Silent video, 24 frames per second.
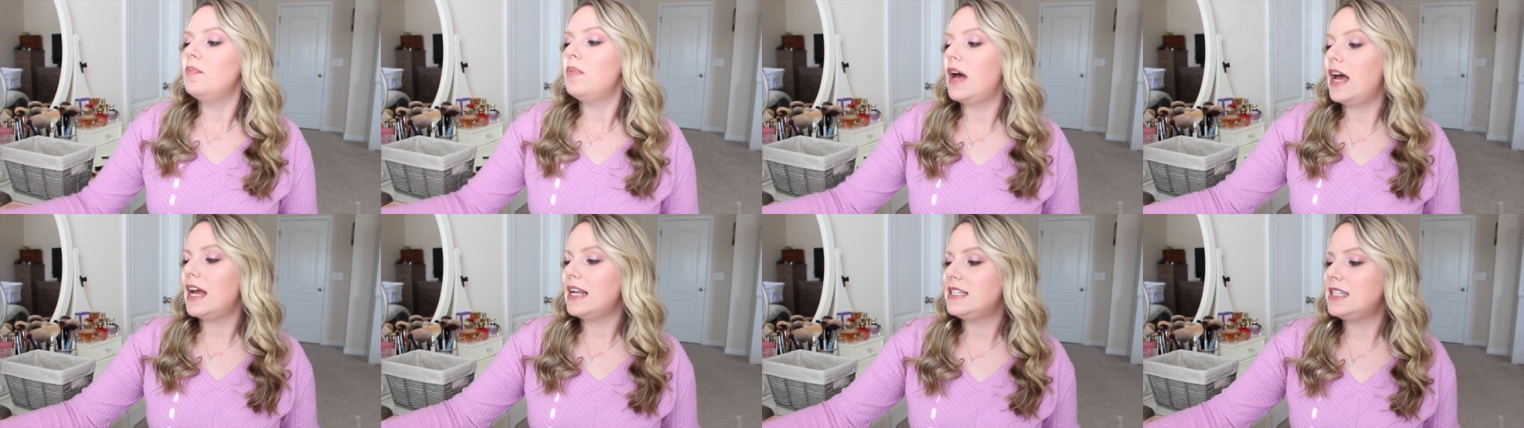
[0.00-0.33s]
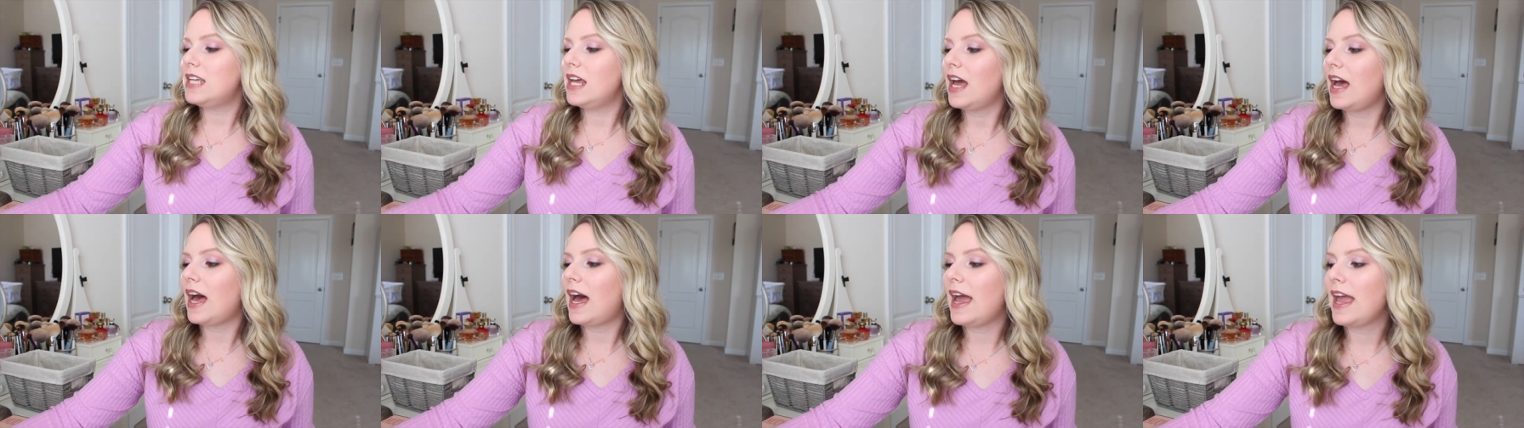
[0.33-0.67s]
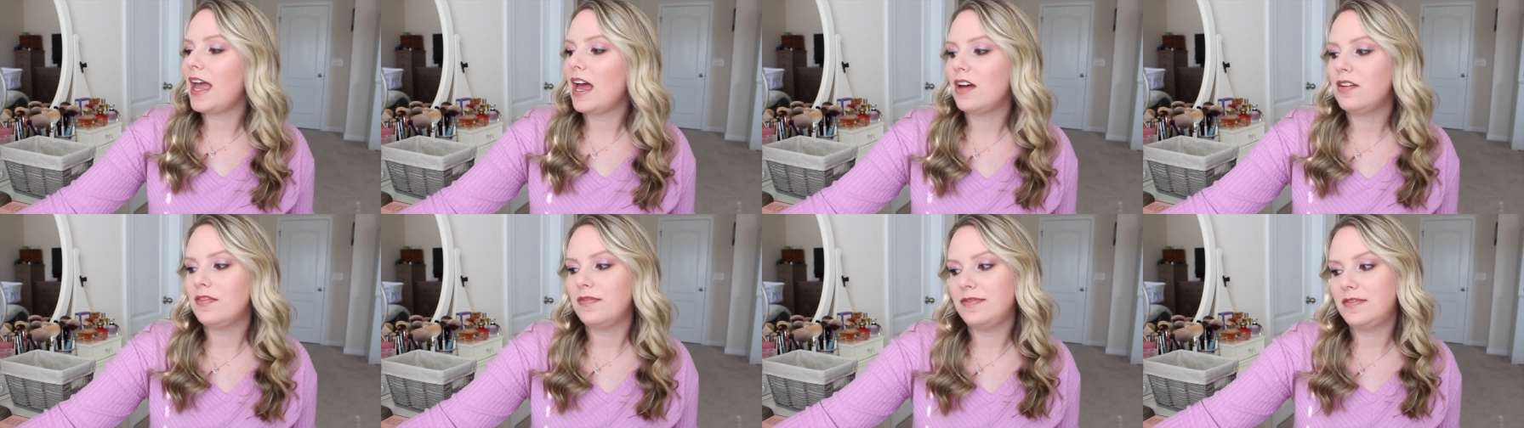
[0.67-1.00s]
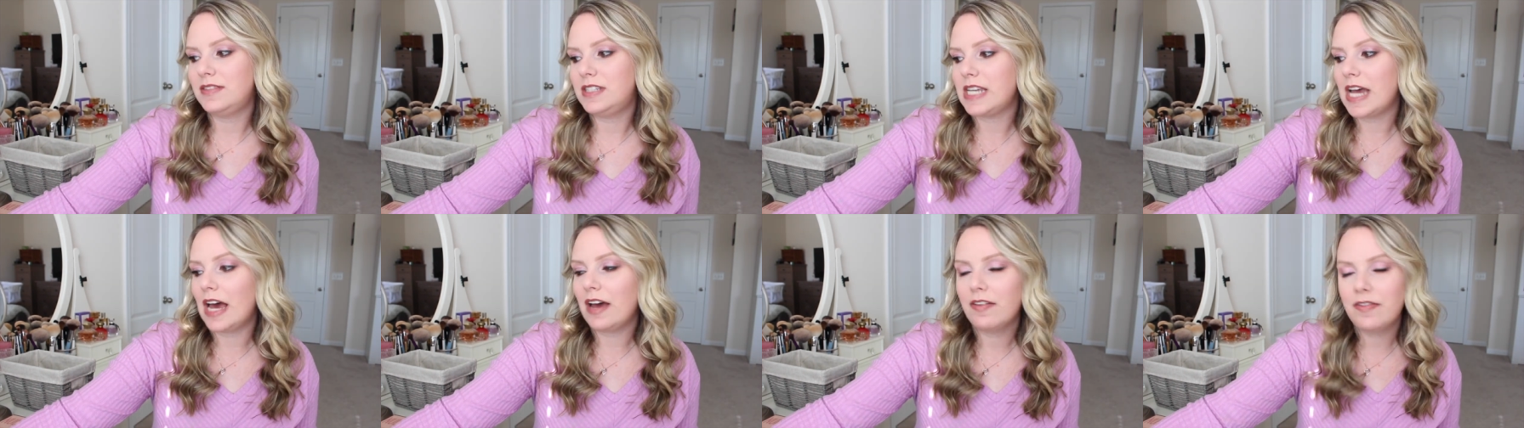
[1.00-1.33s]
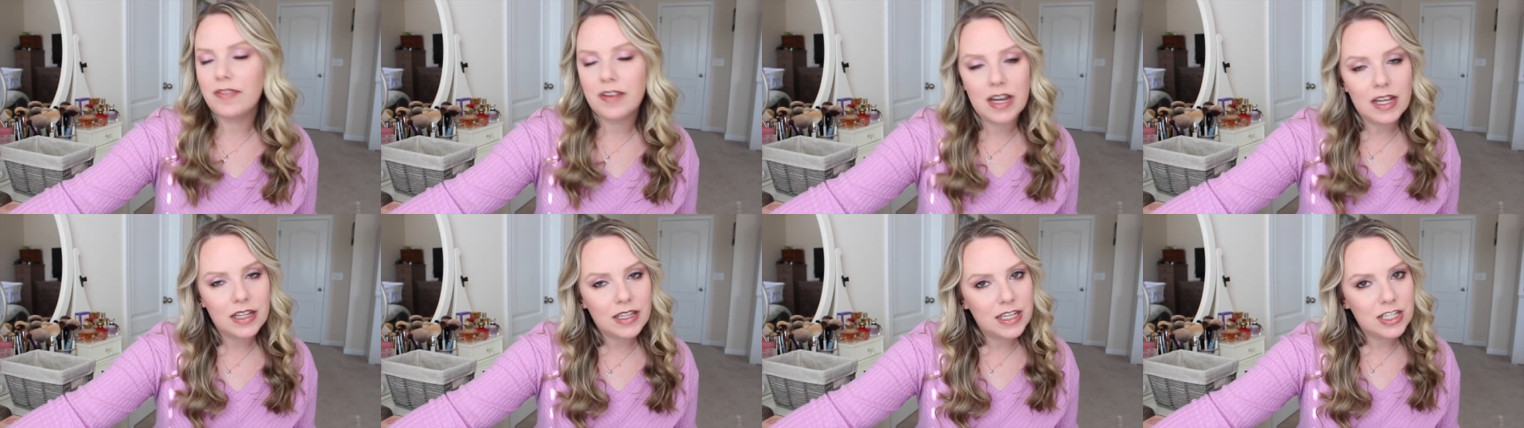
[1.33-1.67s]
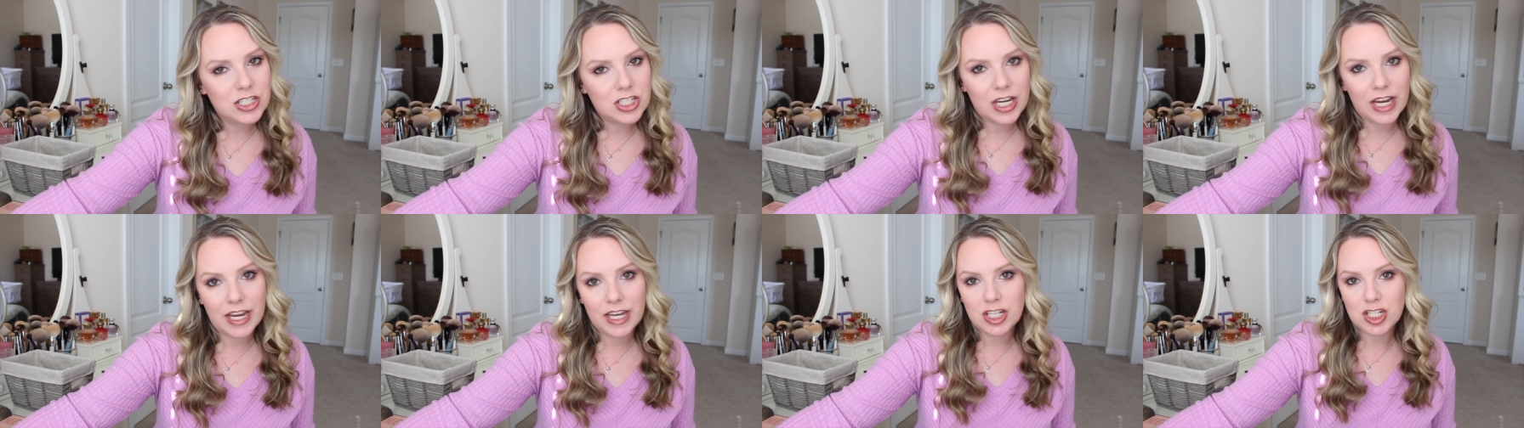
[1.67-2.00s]
But I have definitely
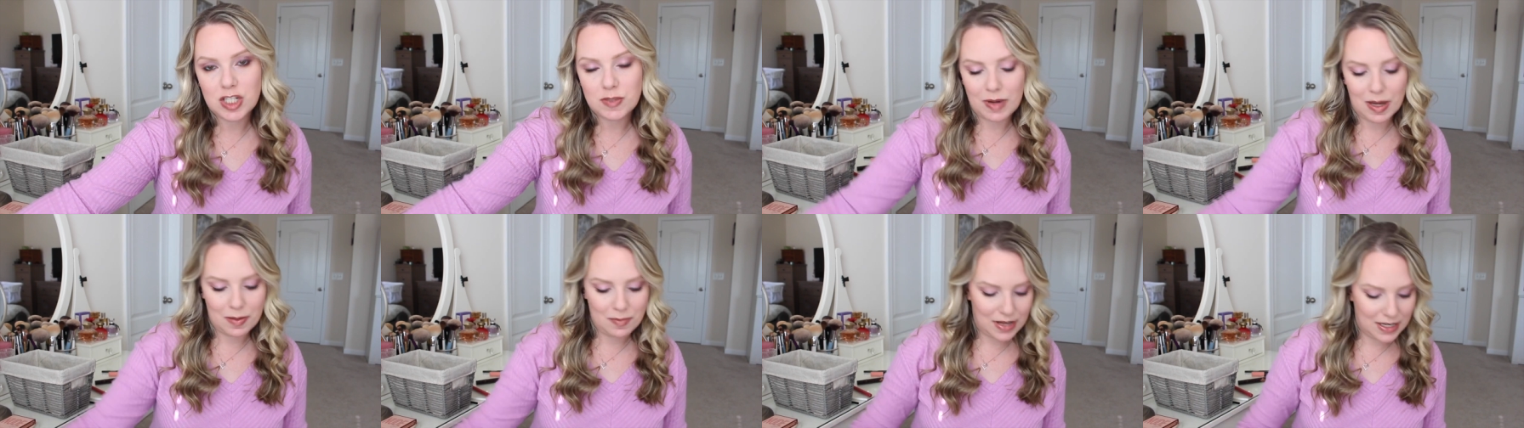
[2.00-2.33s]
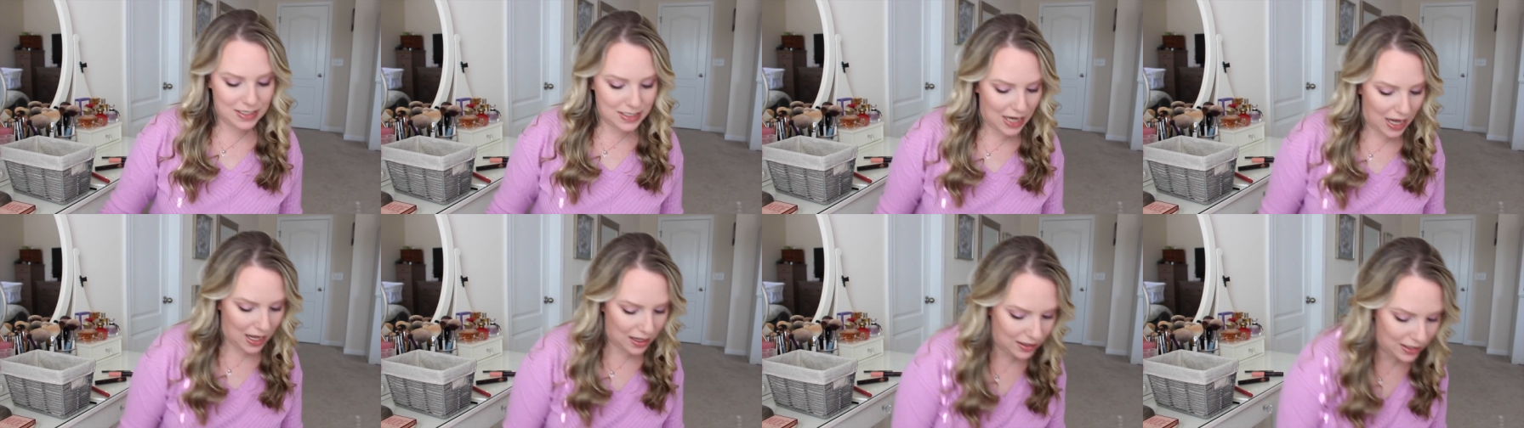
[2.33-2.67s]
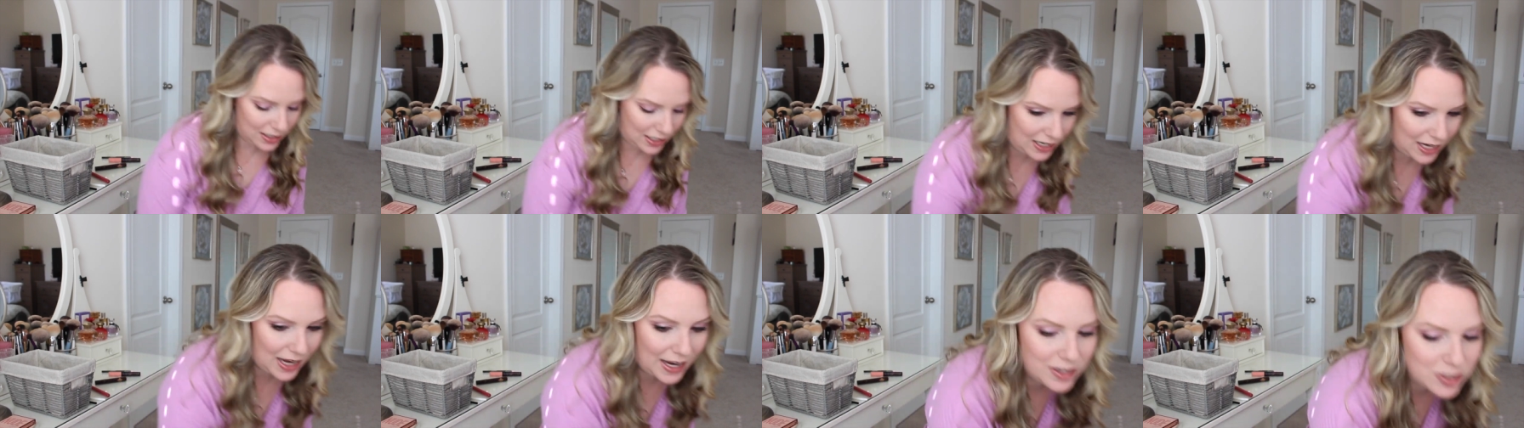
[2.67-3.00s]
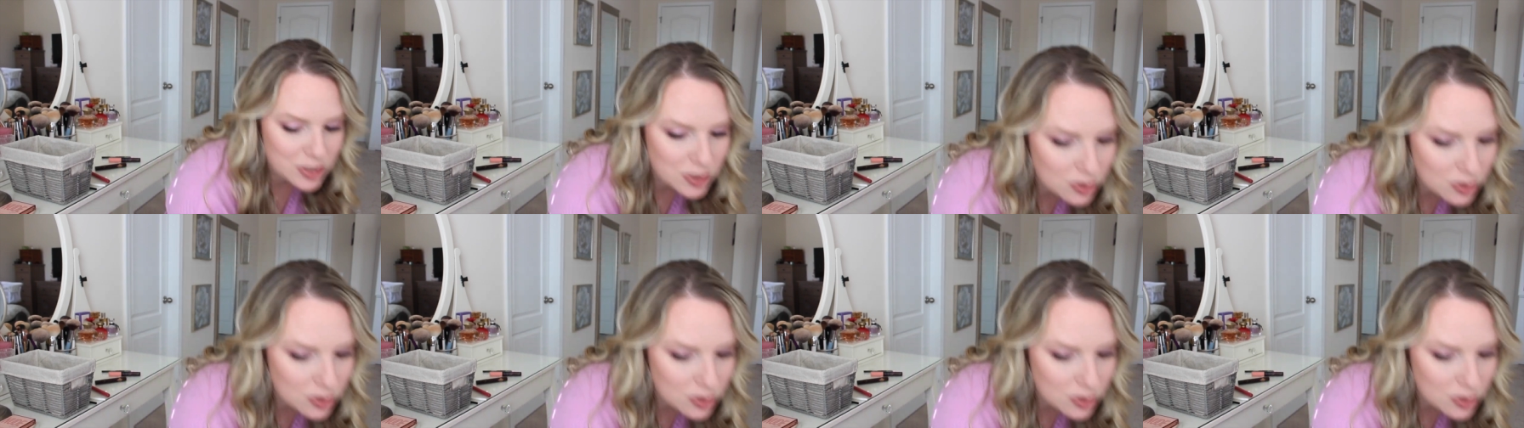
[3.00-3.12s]
changed my mentality. I